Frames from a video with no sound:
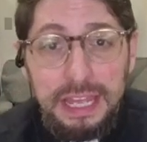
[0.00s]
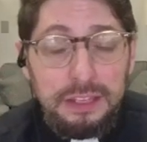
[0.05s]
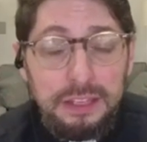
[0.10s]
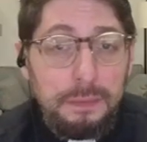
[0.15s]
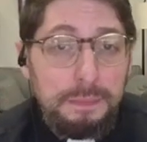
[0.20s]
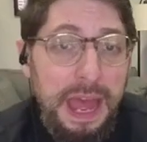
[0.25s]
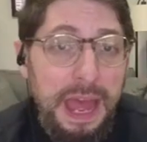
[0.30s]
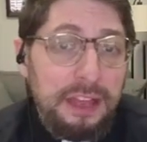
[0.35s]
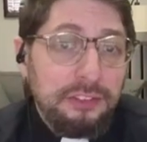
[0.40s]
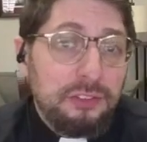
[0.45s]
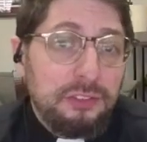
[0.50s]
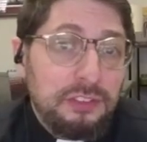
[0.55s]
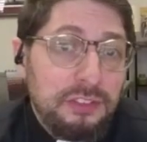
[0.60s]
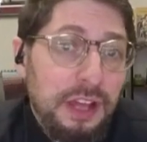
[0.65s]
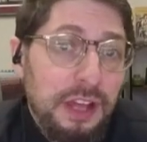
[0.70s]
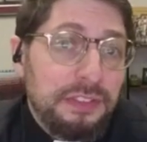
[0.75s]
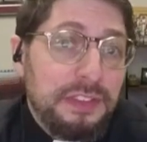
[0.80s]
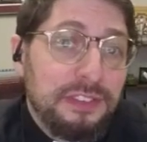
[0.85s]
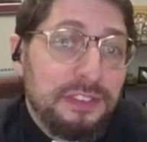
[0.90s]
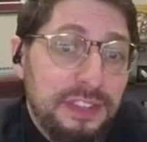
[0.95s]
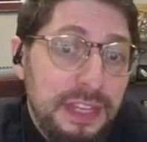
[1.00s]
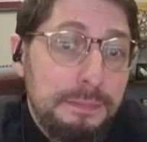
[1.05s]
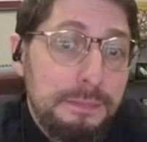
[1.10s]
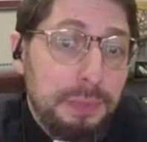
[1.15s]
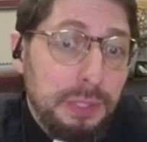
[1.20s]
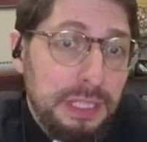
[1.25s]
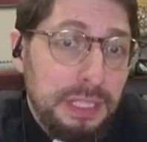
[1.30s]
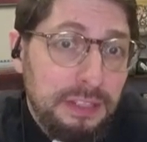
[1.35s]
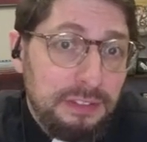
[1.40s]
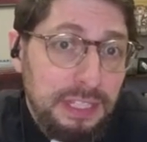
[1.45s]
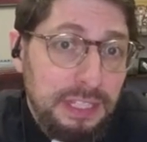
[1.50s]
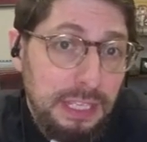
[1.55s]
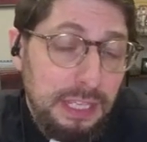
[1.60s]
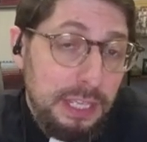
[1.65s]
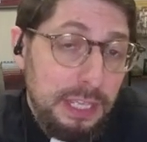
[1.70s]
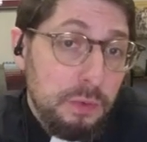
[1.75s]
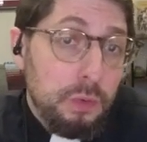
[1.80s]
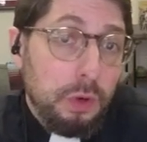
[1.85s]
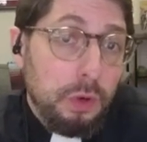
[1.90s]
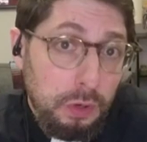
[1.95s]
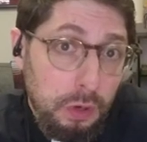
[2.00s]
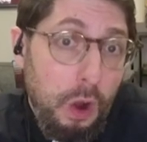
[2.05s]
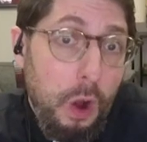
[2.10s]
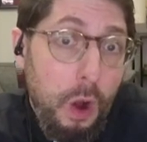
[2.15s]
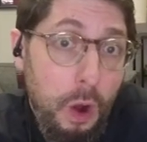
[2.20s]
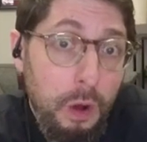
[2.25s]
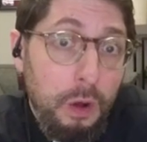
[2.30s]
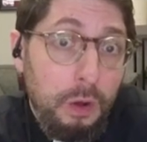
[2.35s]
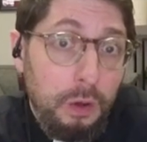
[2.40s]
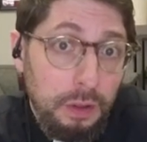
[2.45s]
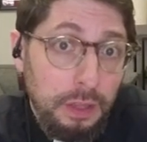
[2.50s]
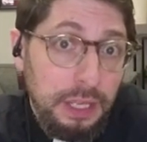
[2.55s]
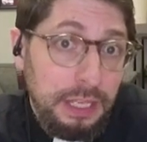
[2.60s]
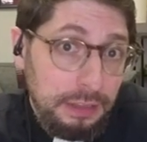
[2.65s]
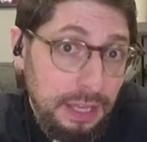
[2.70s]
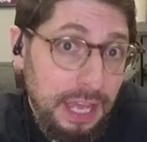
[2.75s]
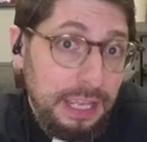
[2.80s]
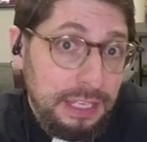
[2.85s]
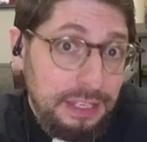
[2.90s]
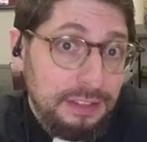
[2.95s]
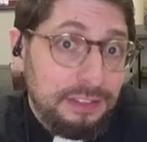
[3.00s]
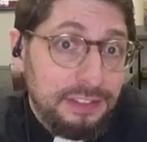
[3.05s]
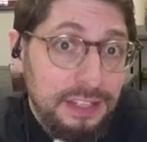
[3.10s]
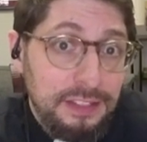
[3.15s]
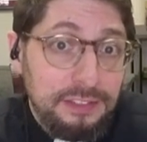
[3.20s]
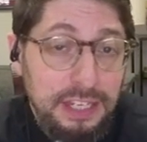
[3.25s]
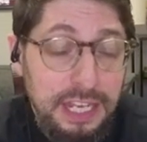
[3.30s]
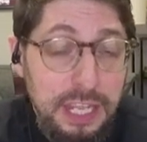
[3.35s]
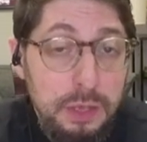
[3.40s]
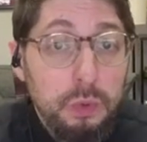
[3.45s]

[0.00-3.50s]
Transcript: Your pastor's not the sin police. He, he will call it like he sees it.